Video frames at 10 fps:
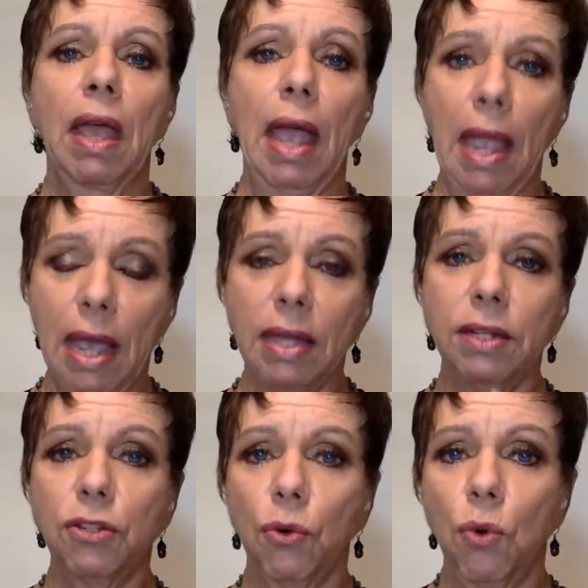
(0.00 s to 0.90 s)

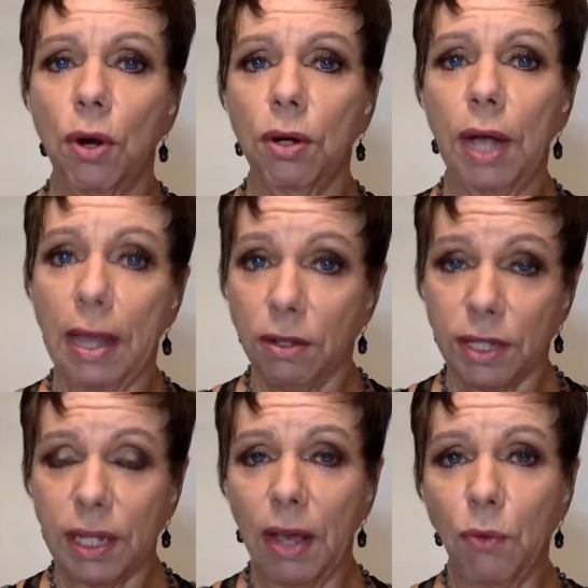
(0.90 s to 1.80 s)
and your
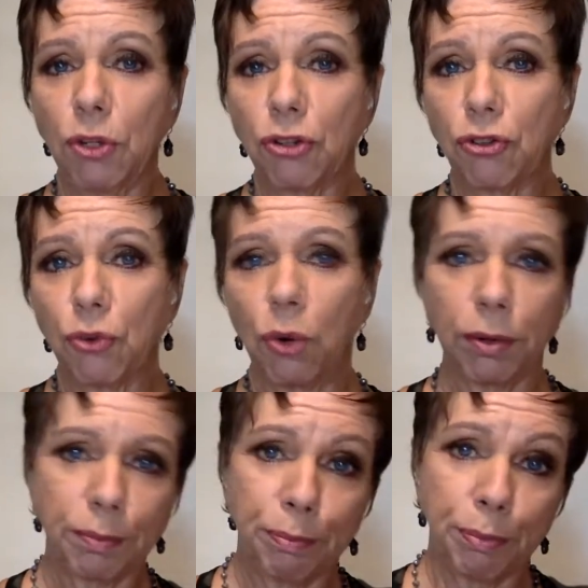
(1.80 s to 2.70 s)
LDL, which is
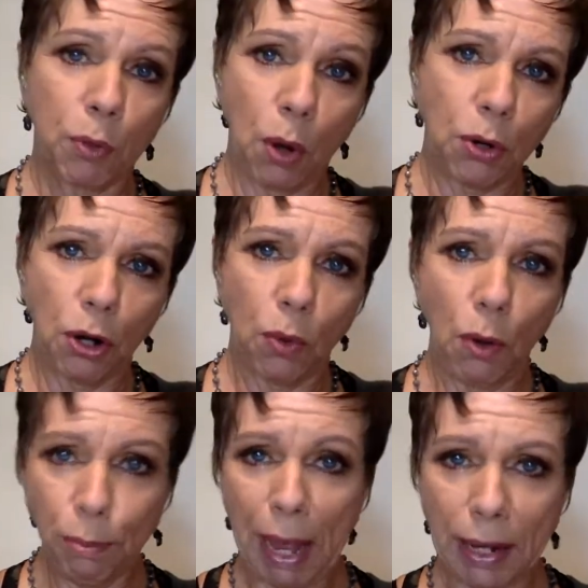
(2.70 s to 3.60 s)
your quote
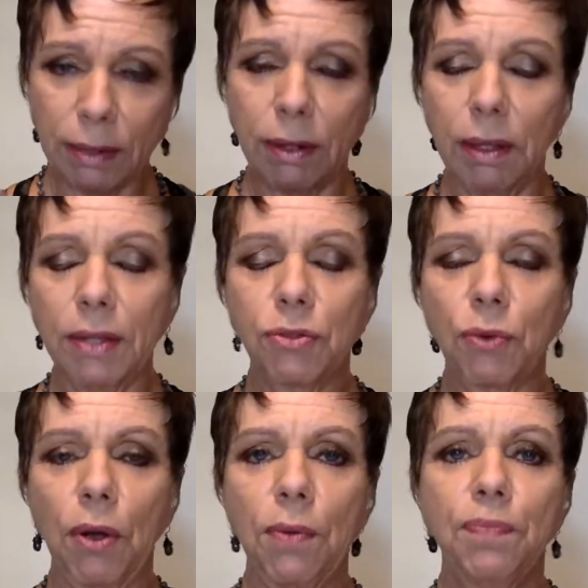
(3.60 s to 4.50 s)
unquote bad
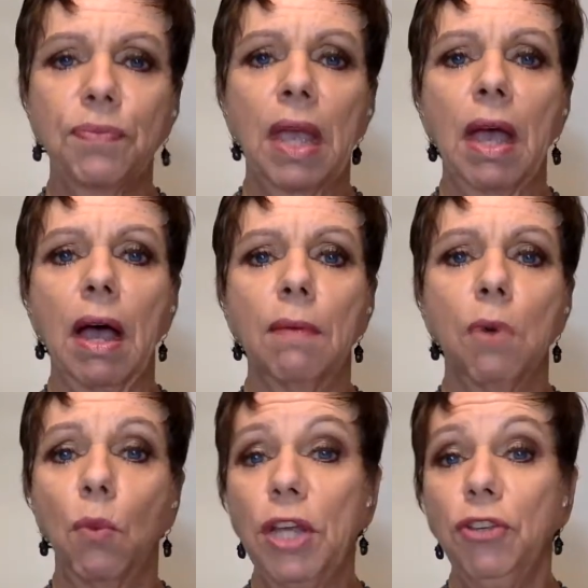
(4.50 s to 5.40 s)
cholesterol,
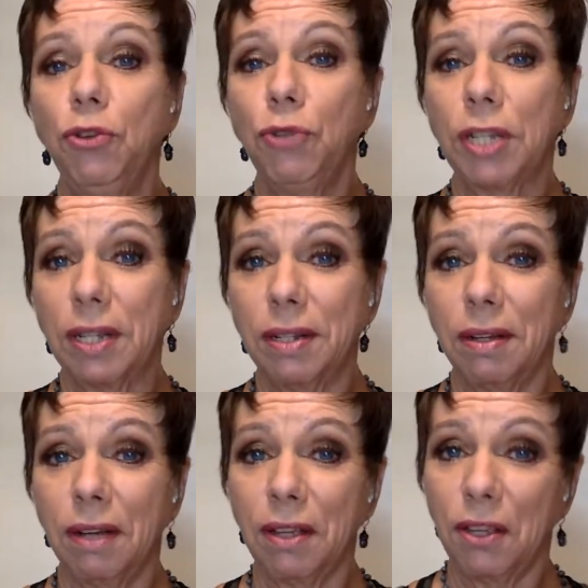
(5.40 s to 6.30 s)
when you did
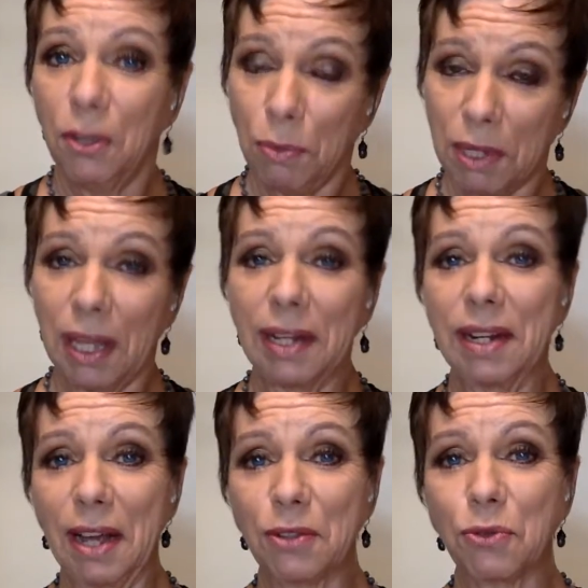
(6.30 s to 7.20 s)
accumulated
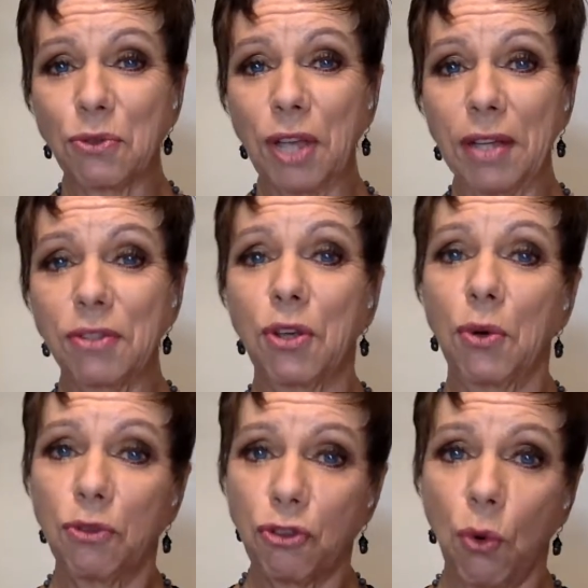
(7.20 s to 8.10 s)
exercise.
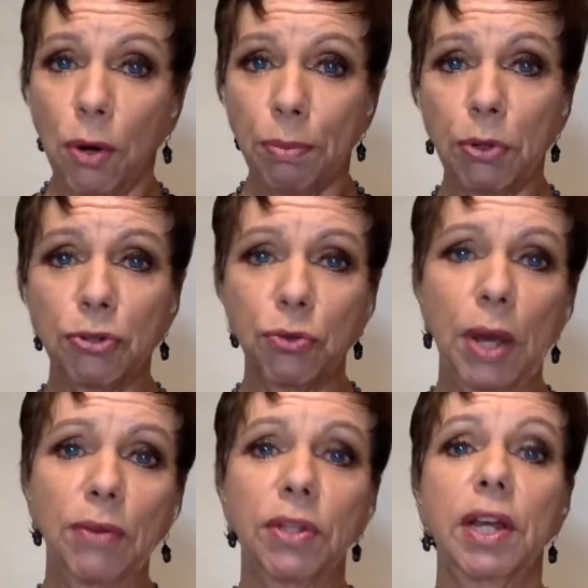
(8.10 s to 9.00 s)
So short bursts
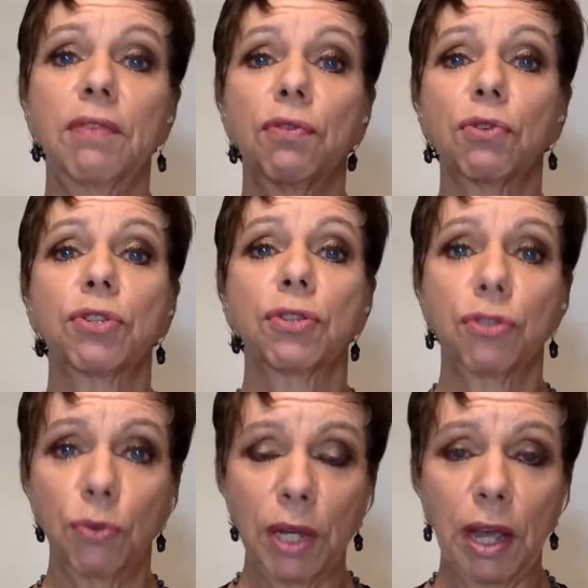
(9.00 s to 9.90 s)
throughout the day versus
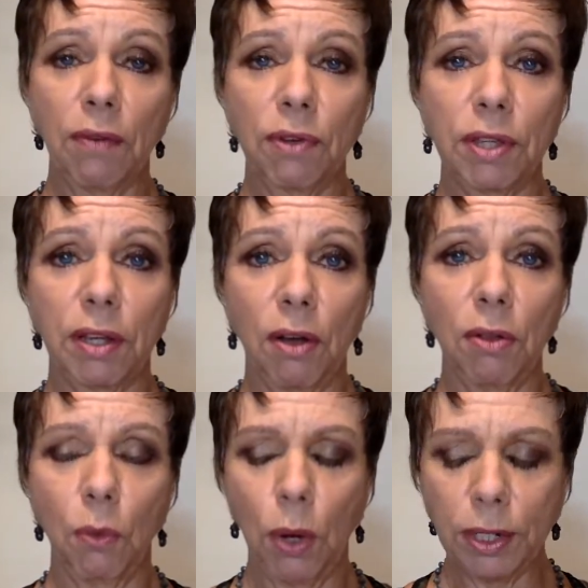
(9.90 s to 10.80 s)
doing everything
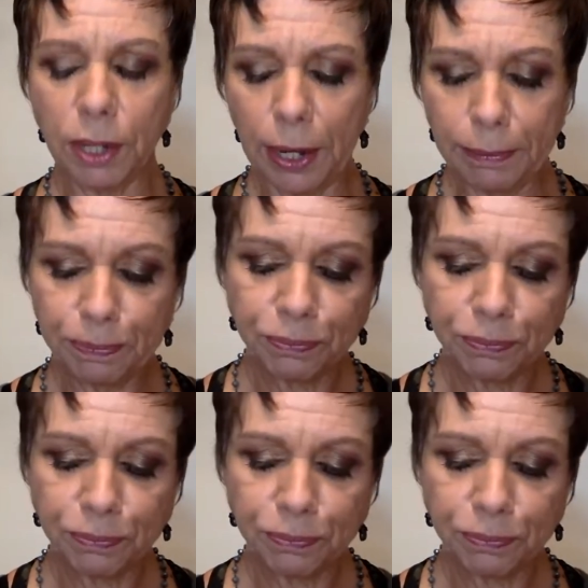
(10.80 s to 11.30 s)
all at one time.